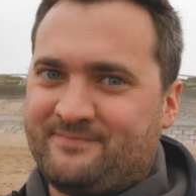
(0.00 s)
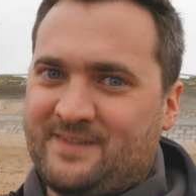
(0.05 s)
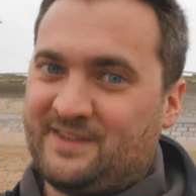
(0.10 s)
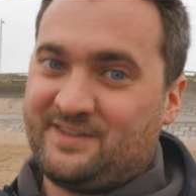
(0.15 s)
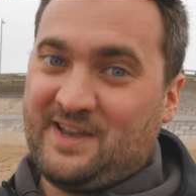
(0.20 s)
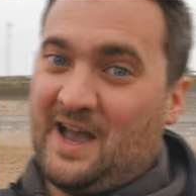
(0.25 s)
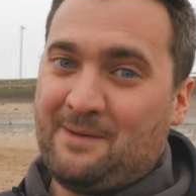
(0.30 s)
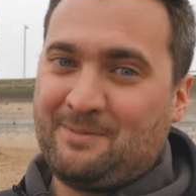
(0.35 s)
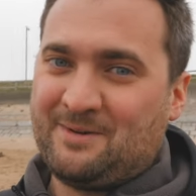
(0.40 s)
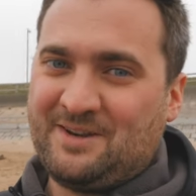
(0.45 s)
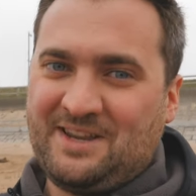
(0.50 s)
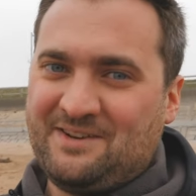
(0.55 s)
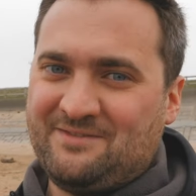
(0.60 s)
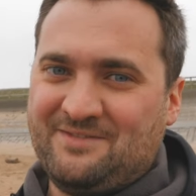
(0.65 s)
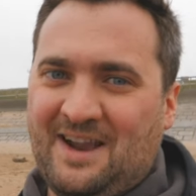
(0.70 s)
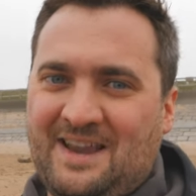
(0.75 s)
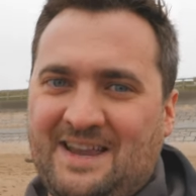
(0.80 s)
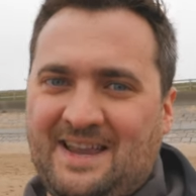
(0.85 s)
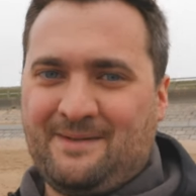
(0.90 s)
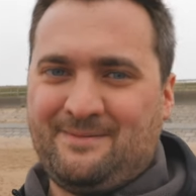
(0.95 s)
It's Aberdeen,
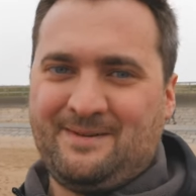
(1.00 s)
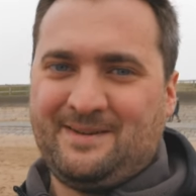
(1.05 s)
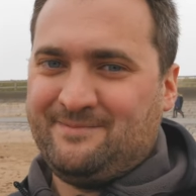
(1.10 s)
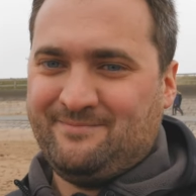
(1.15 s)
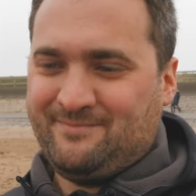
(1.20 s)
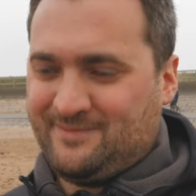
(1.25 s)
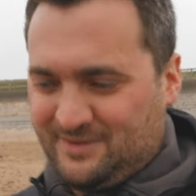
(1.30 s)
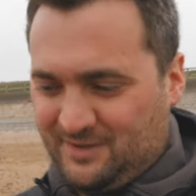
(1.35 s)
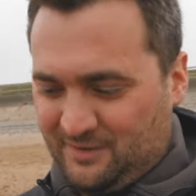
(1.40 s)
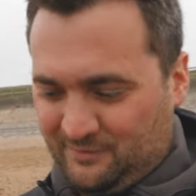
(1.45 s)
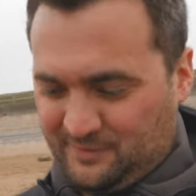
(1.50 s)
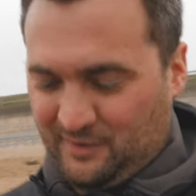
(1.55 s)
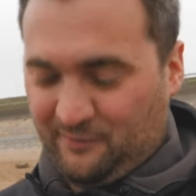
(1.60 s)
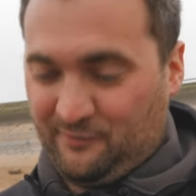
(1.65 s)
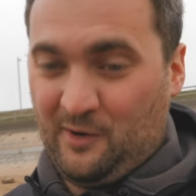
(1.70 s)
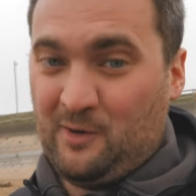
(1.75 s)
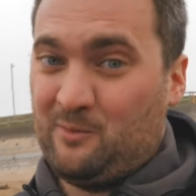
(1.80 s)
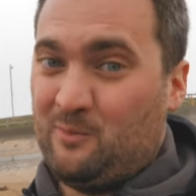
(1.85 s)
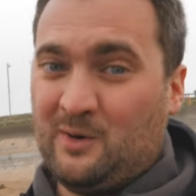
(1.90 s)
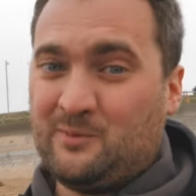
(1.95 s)
right? I mean, you, you
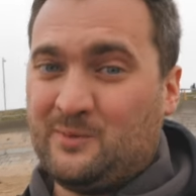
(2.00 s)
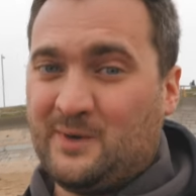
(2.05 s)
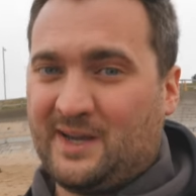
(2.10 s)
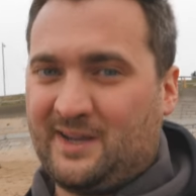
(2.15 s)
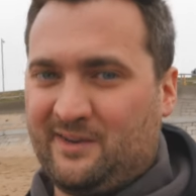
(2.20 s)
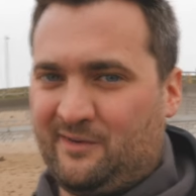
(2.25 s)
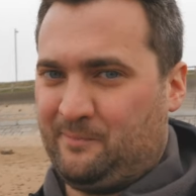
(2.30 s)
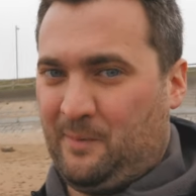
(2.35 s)
film one week it's